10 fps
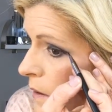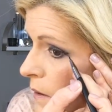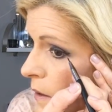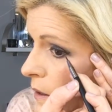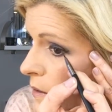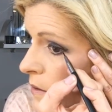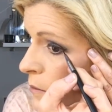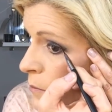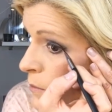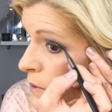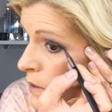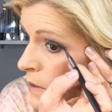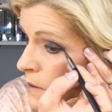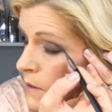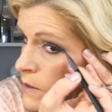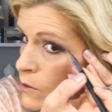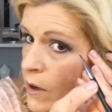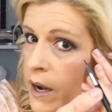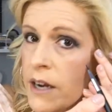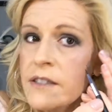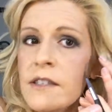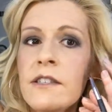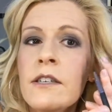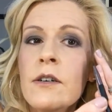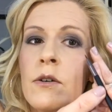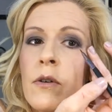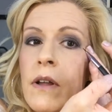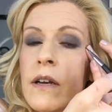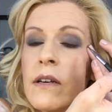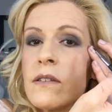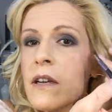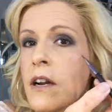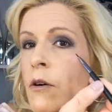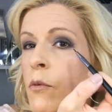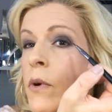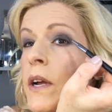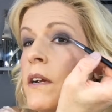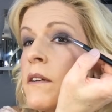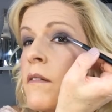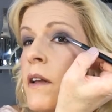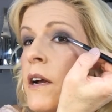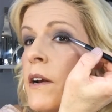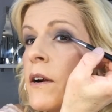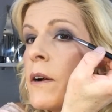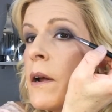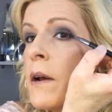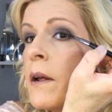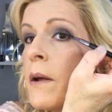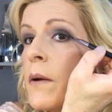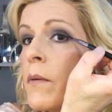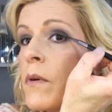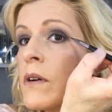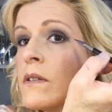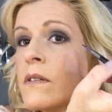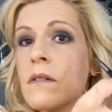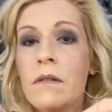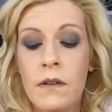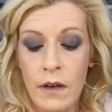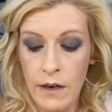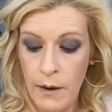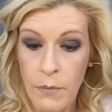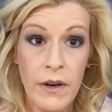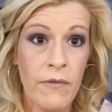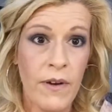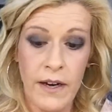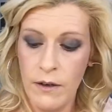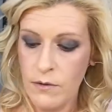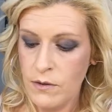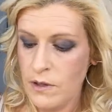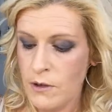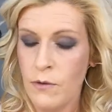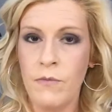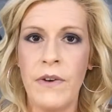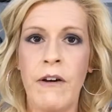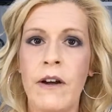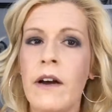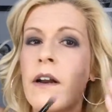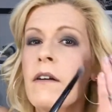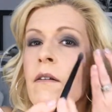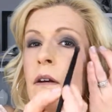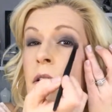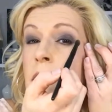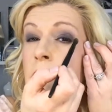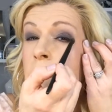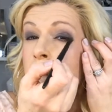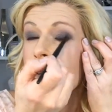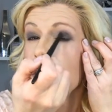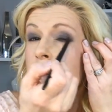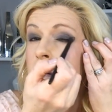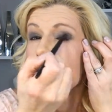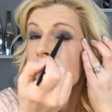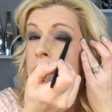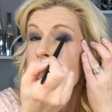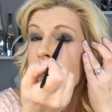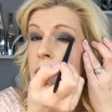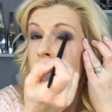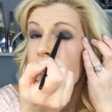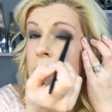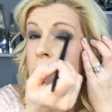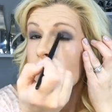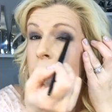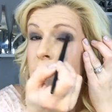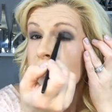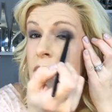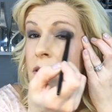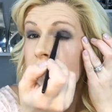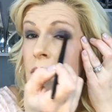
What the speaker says: I think because I really tried to do, like I said, a winged liner, and it was an epic fail. So now I gotta see if I can make it match.